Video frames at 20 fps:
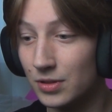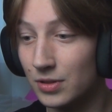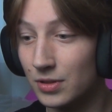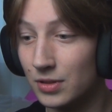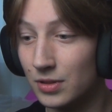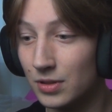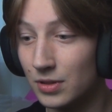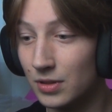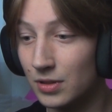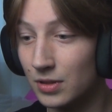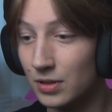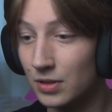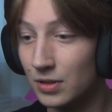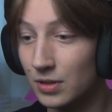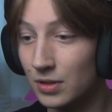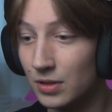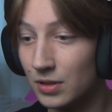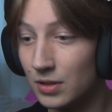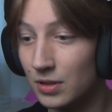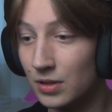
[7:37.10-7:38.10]

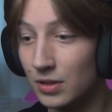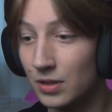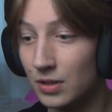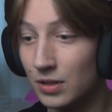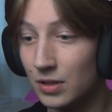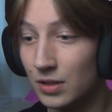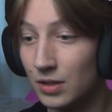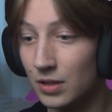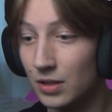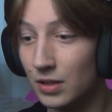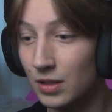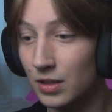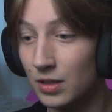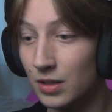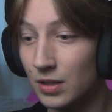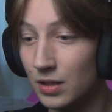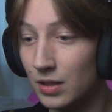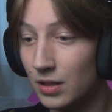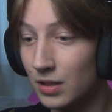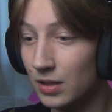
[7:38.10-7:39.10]

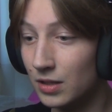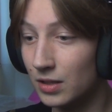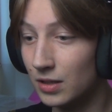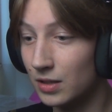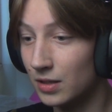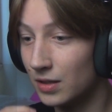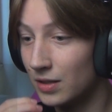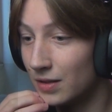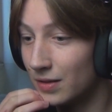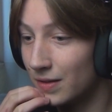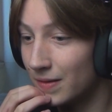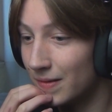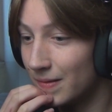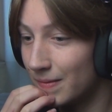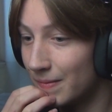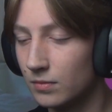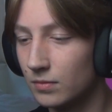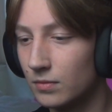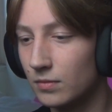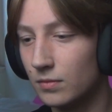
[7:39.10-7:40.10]

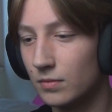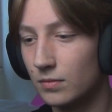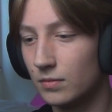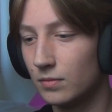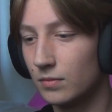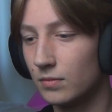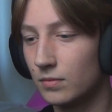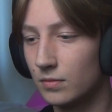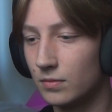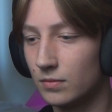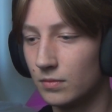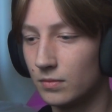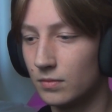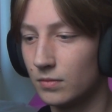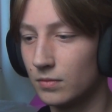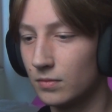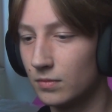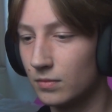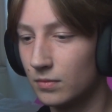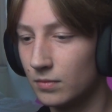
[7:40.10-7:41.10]

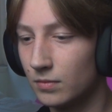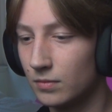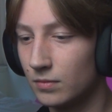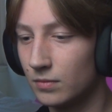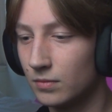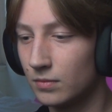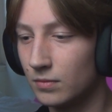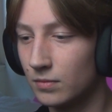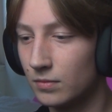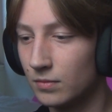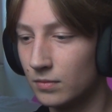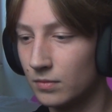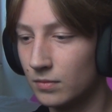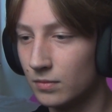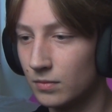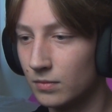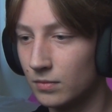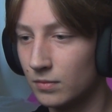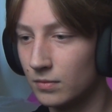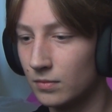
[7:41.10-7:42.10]

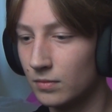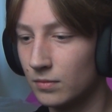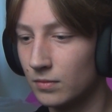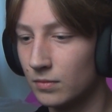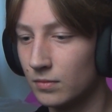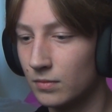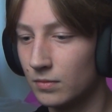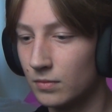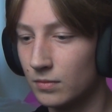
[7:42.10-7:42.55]
No one is speaking in this clip.